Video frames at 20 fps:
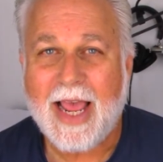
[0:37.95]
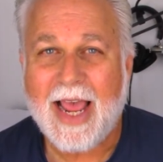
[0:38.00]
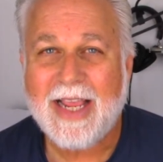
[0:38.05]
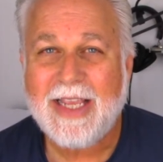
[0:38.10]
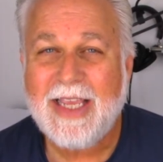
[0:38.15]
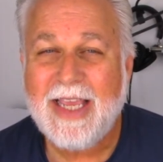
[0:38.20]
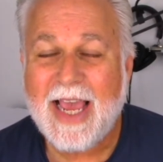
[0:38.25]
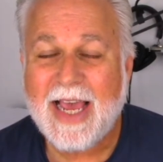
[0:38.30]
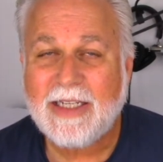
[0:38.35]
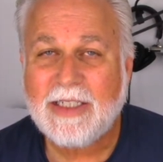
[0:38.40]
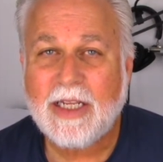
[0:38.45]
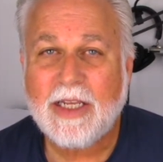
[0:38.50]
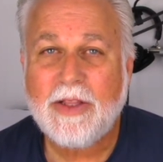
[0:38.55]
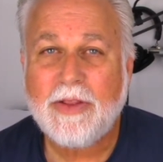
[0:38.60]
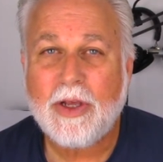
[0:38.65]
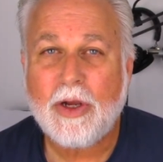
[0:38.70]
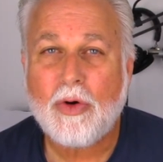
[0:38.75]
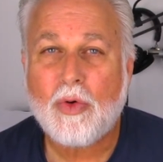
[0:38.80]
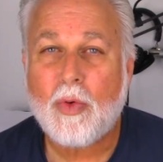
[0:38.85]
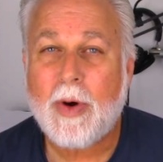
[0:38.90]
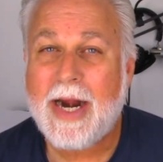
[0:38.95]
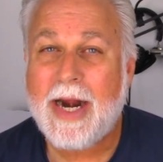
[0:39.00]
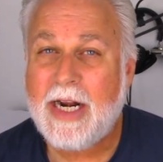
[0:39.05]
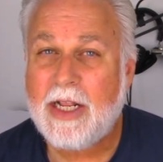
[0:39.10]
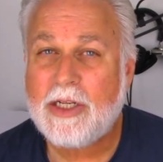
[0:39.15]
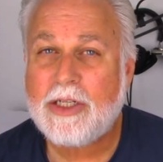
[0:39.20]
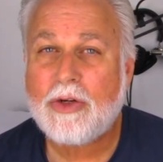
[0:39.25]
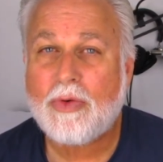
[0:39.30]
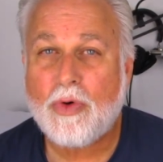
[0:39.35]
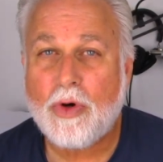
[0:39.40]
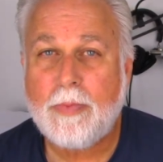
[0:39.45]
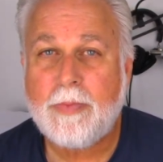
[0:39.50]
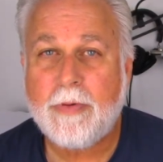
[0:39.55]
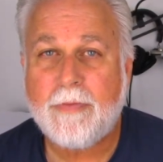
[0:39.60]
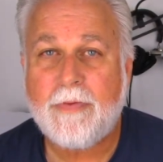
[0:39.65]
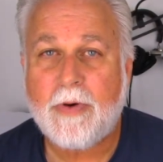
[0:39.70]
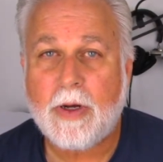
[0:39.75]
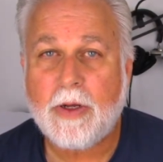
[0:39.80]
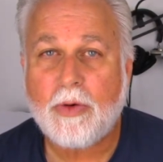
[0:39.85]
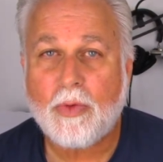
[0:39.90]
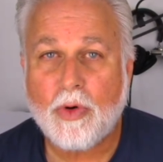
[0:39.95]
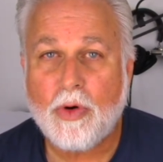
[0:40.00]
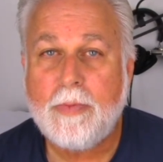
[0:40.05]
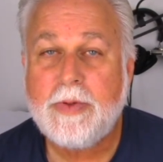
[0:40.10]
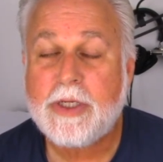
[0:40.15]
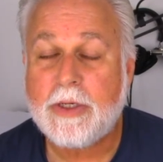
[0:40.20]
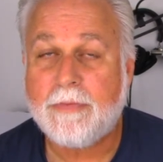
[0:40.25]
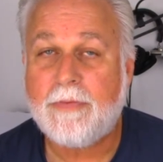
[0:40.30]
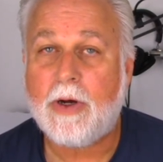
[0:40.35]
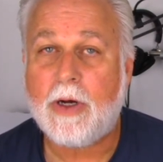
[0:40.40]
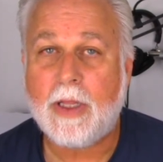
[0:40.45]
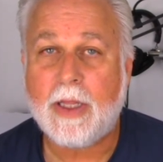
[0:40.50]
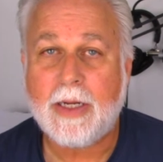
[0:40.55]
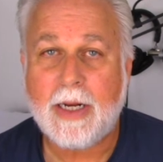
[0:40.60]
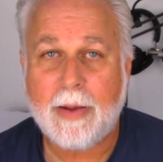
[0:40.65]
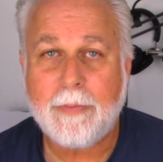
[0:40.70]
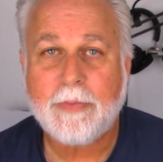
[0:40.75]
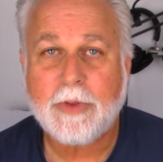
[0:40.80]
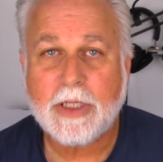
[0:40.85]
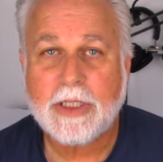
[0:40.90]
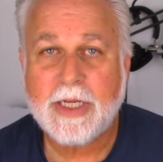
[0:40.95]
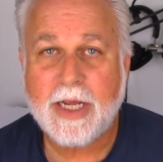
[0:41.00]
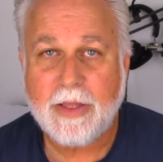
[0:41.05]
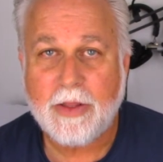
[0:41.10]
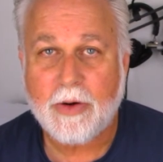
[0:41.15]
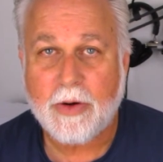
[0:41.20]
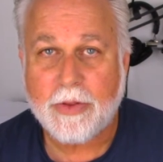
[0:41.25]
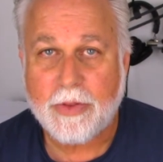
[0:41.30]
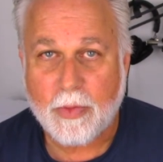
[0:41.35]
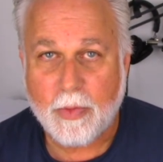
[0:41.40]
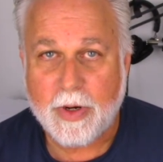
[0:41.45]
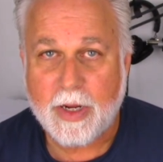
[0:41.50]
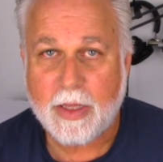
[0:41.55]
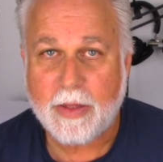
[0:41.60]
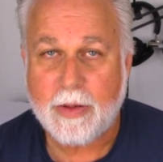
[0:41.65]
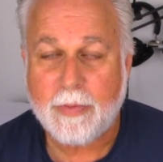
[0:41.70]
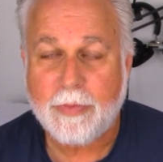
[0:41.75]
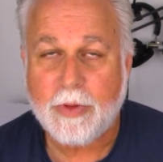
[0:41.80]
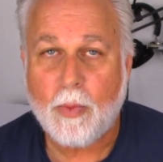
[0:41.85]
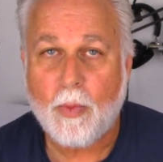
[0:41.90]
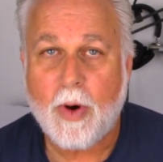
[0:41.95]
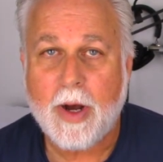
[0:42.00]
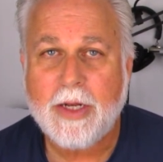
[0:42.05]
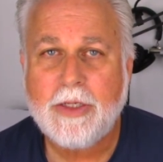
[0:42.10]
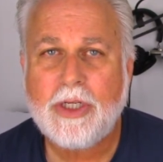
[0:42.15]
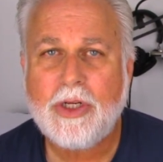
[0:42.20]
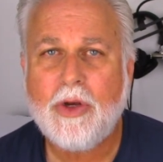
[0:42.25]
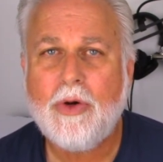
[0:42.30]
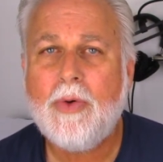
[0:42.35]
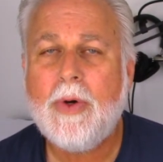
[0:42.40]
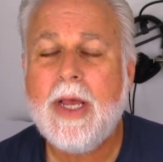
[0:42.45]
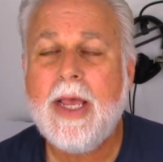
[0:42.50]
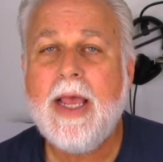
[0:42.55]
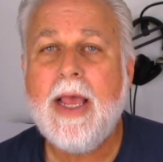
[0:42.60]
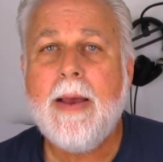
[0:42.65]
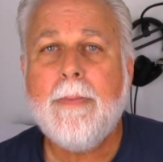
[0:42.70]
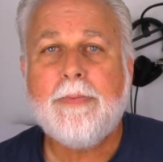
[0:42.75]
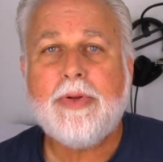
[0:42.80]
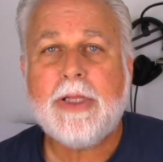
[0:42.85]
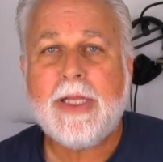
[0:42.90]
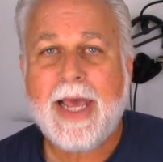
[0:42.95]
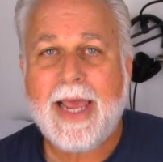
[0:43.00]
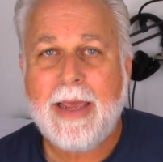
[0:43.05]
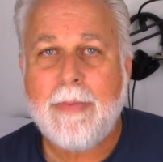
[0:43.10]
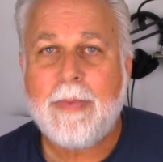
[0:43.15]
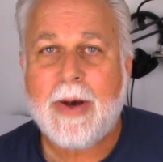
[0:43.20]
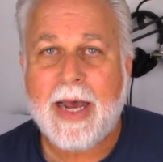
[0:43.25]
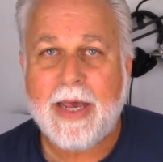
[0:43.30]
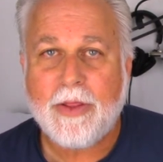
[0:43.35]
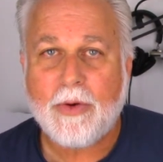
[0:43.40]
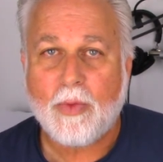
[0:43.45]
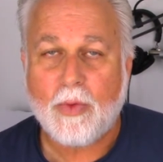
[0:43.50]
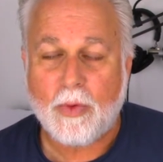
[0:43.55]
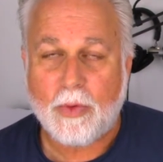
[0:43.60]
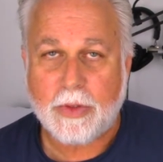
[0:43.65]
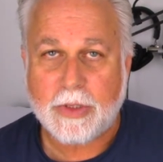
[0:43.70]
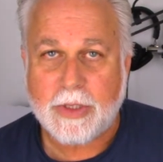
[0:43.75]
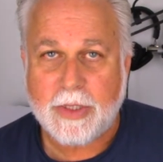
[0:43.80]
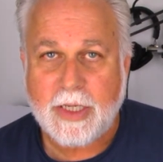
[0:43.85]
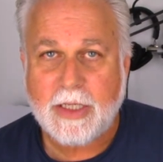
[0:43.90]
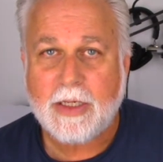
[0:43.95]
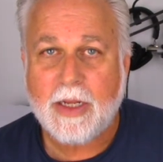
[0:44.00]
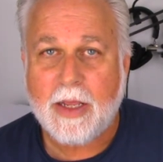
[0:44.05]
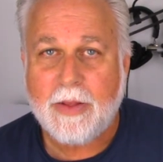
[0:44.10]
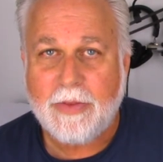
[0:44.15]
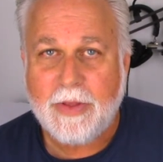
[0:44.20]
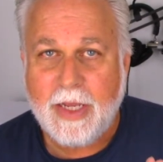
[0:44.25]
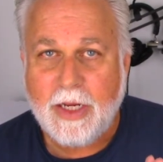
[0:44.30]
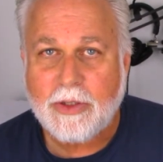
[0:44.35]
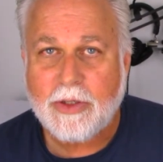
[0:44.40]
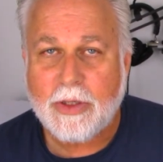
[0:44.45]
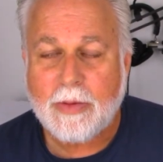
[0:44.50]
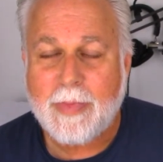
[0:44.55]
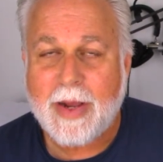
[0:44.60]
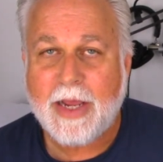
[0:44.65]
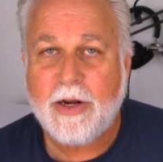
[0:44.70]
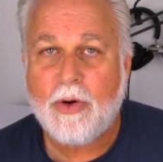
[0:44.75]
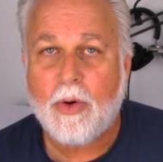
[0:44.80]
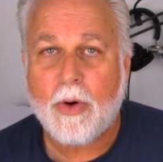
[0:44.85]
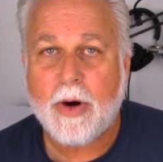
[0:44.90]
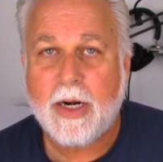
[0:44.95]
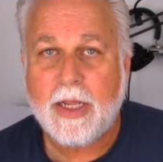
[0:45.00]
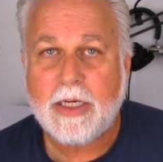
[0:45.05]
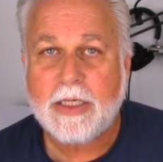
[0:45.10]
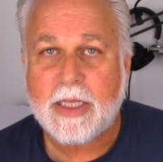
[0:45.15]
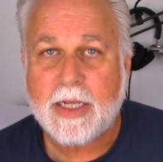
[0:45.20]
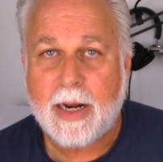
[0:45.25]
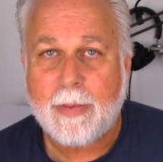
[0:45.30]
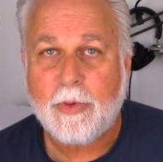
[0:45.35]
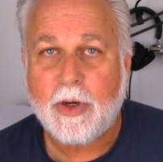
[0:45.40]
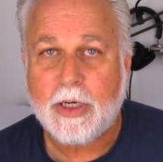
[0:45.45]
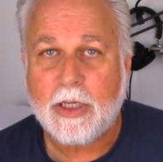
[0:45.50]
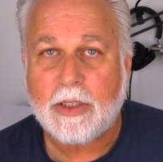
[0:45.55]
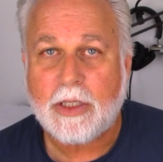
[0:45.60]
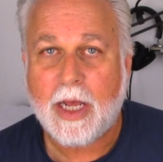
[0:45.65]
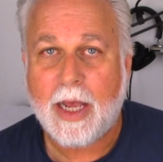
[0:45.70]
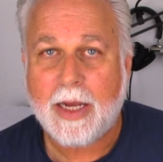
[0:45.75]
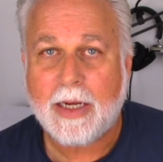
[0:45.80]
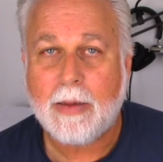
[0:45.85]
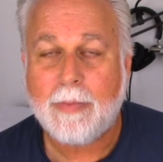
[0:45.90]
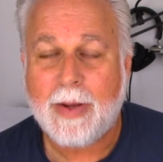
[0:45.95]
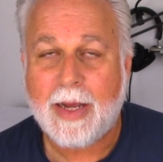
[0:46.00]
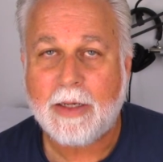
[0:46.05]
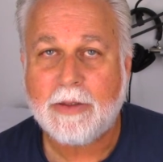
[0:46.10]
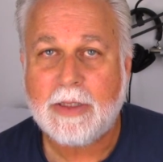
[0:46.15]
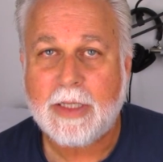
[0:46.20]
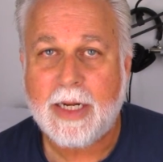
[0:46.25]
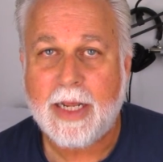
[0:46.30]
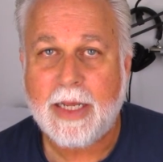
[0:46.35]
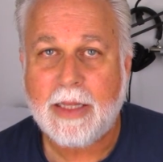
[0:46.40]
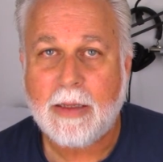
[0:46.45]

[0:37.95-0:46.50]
And yet, the greatest groups of all, and I'm going to say there are three of them, the ones who play by the rules, these are the minorities that I'm going to talk about today.